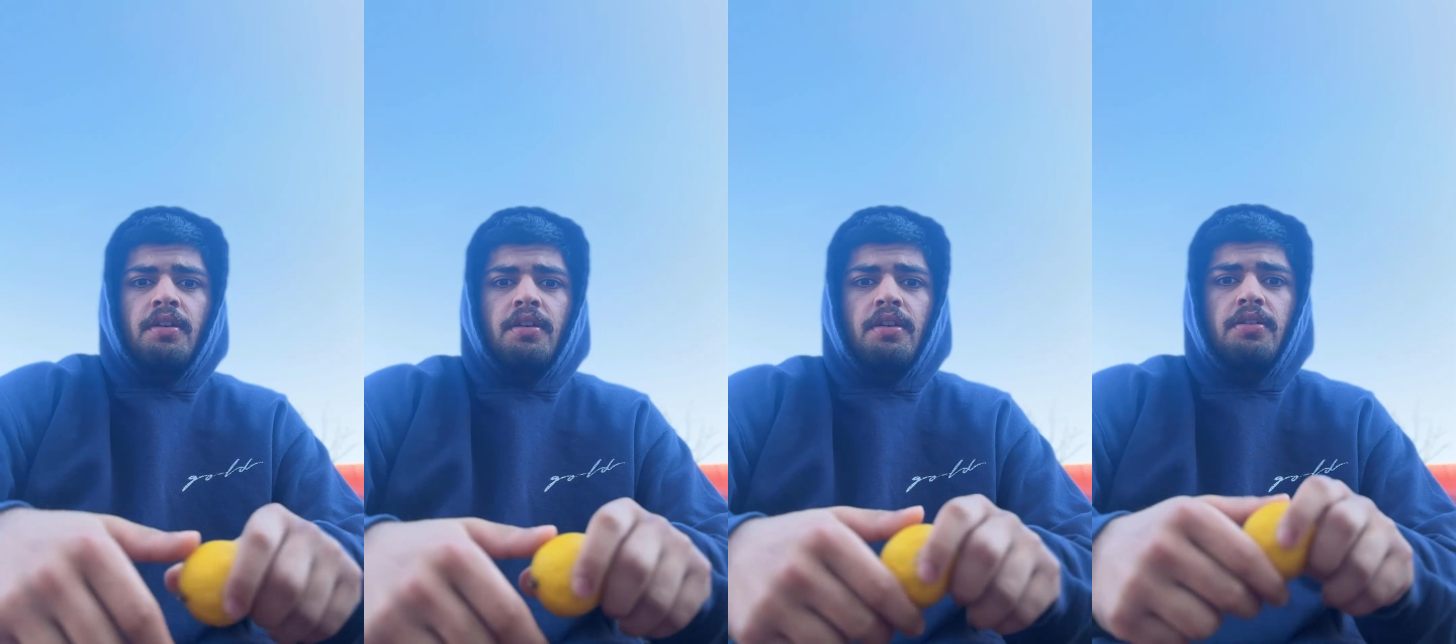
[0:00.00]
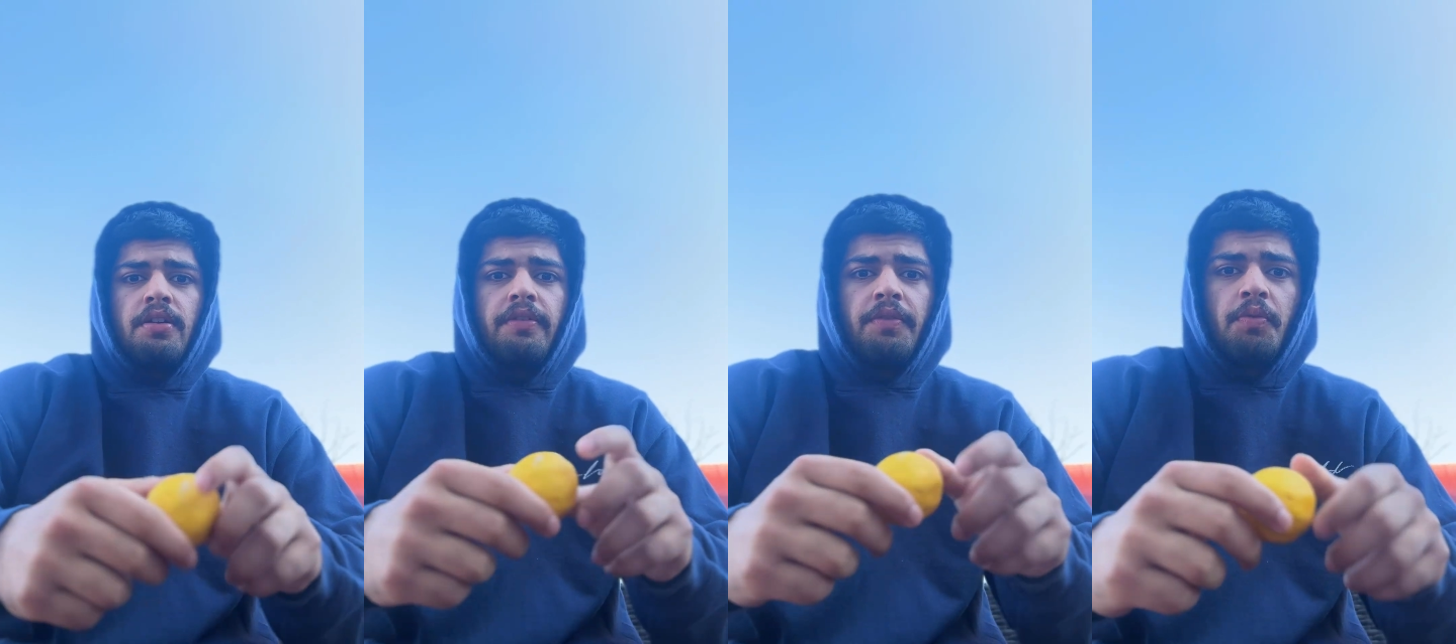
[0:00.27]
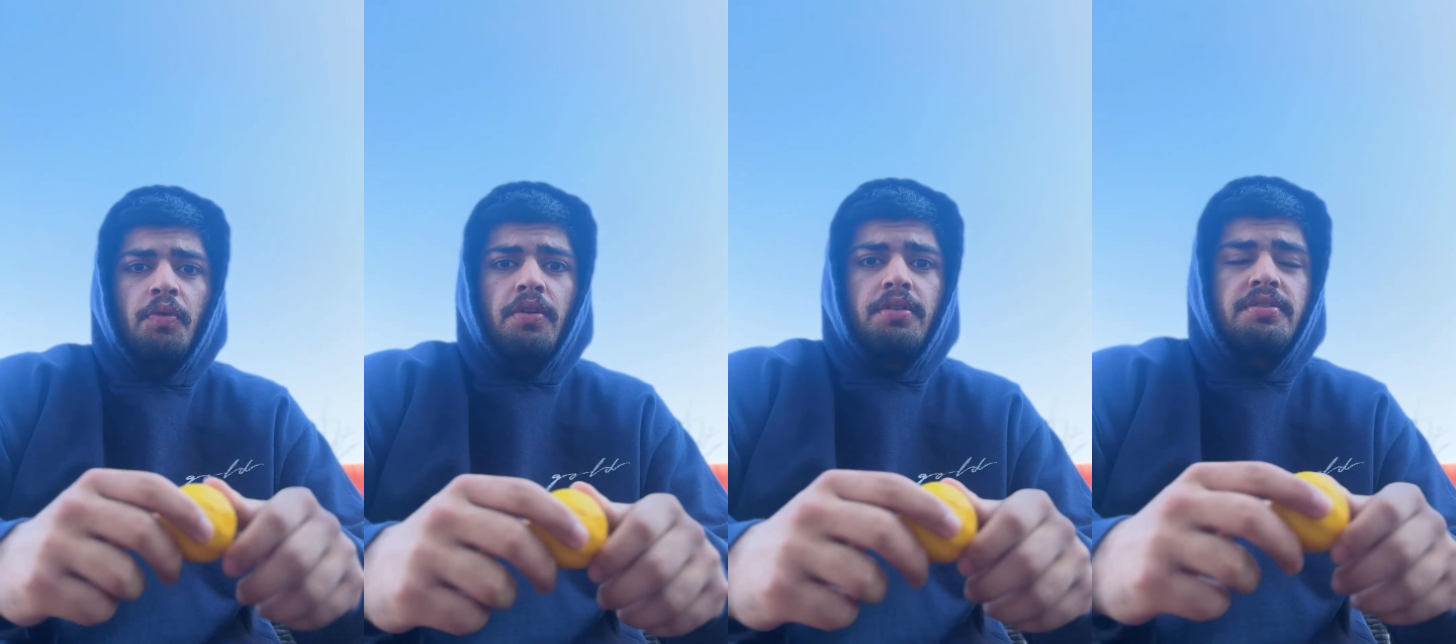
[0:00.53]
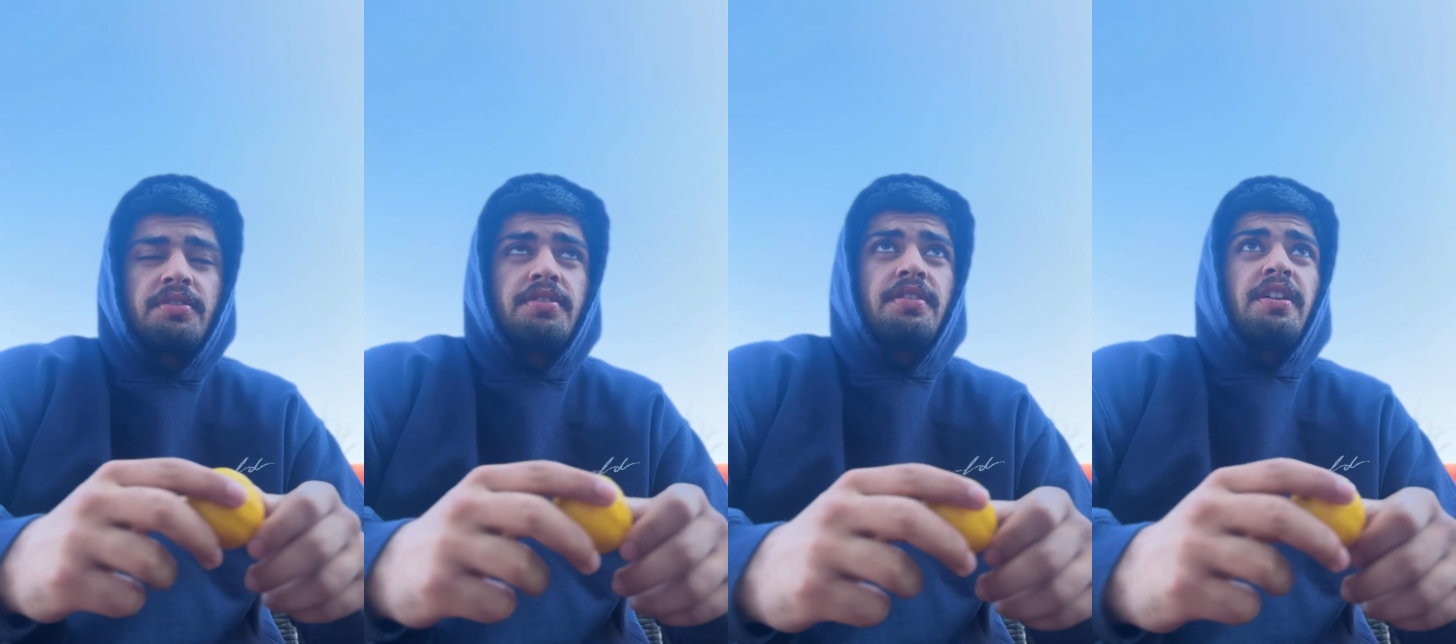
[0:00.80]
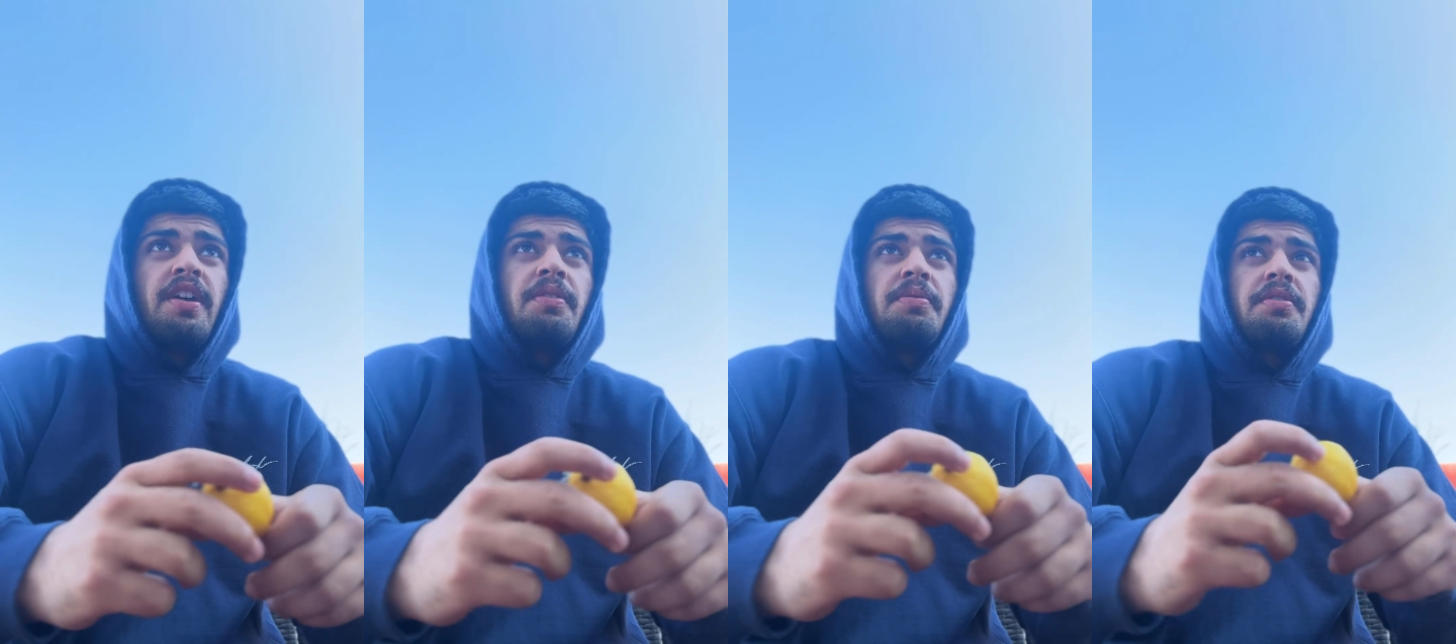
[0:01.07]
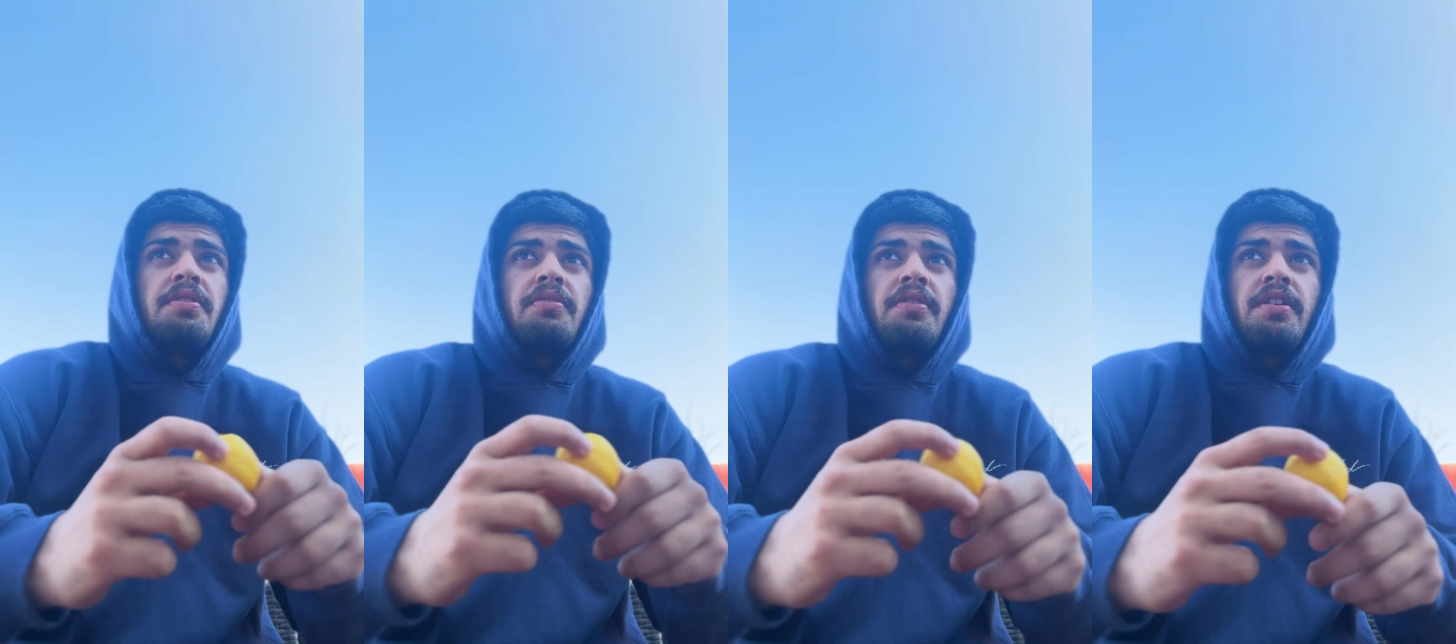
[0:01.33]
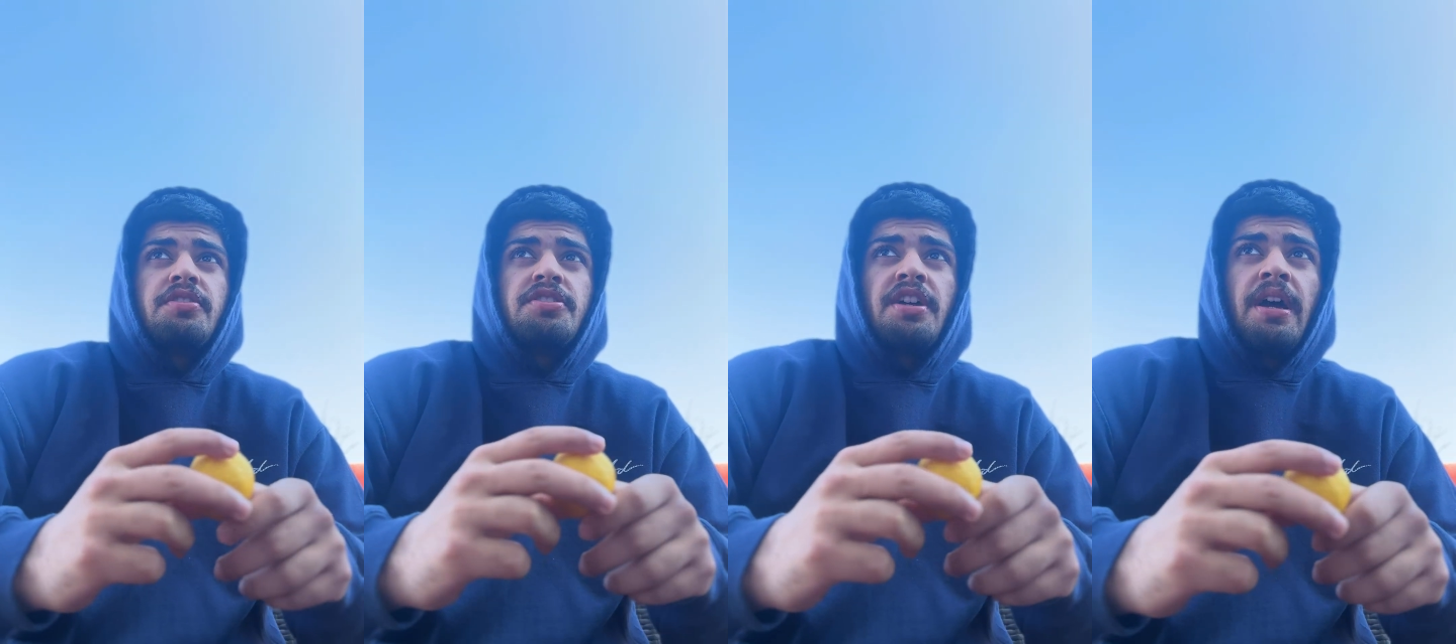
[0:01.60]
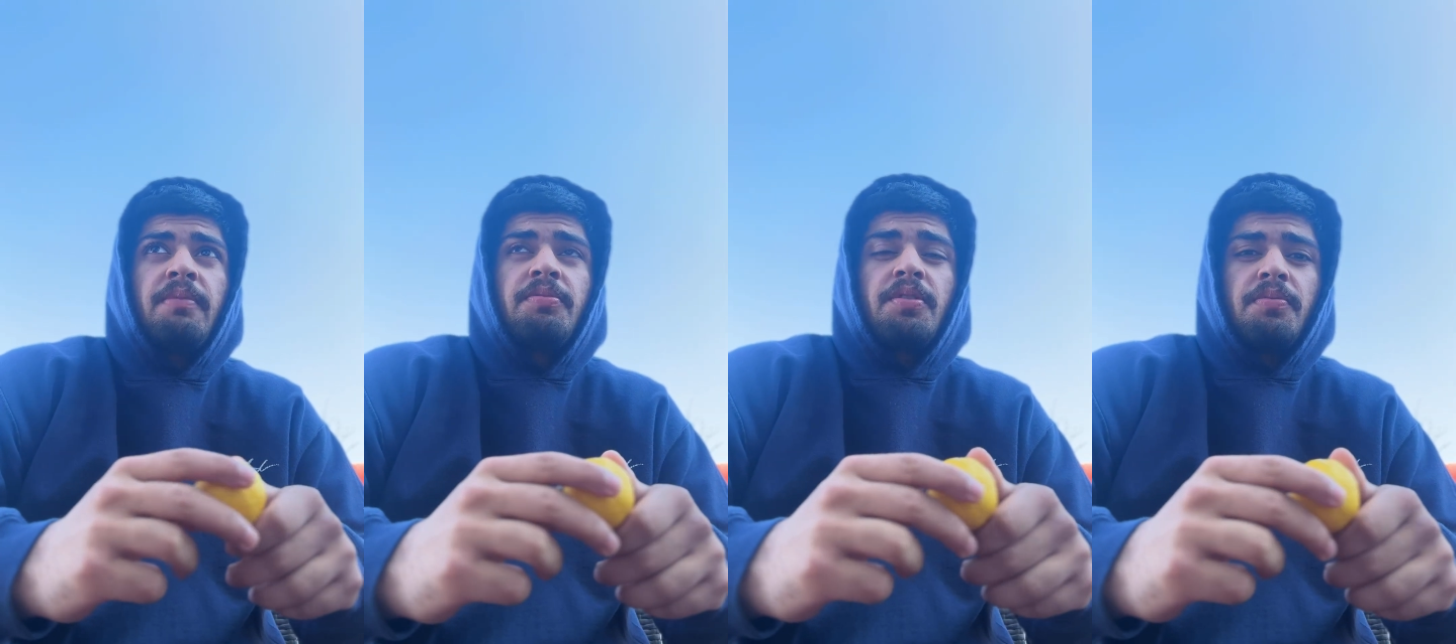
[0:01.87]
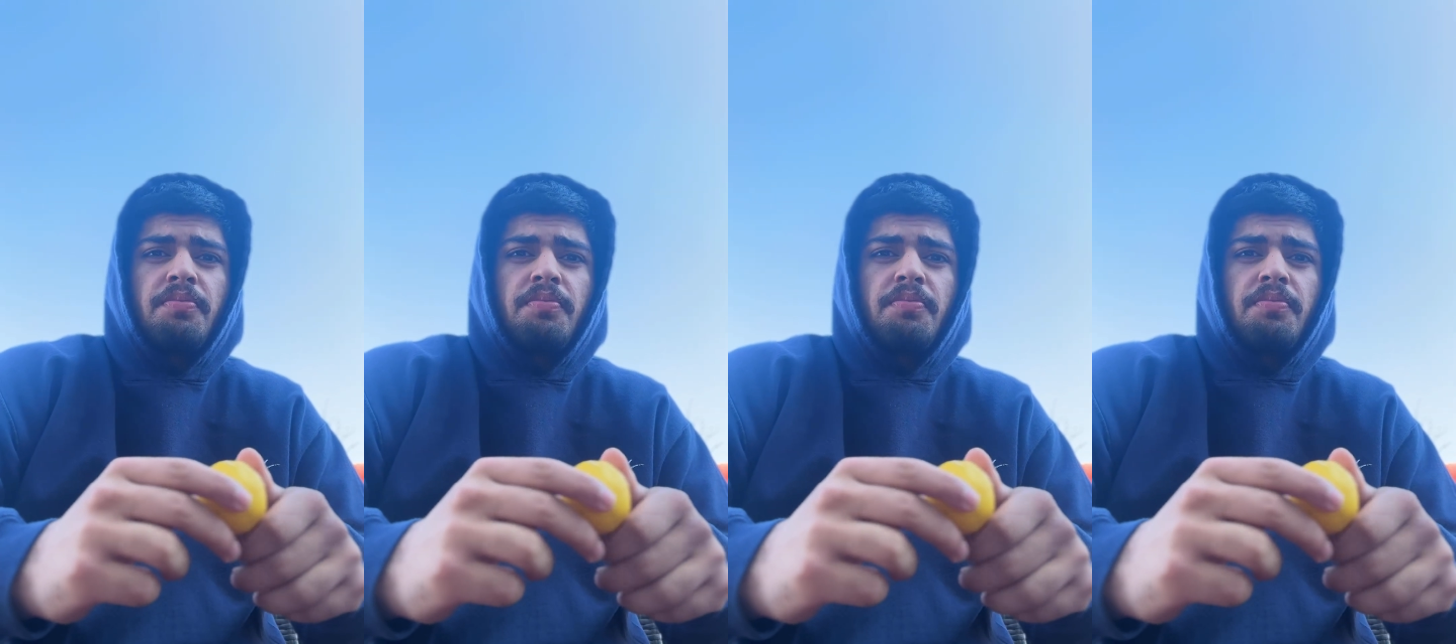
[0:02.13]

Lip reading: Hello everyone, so today I'll be doing a chapter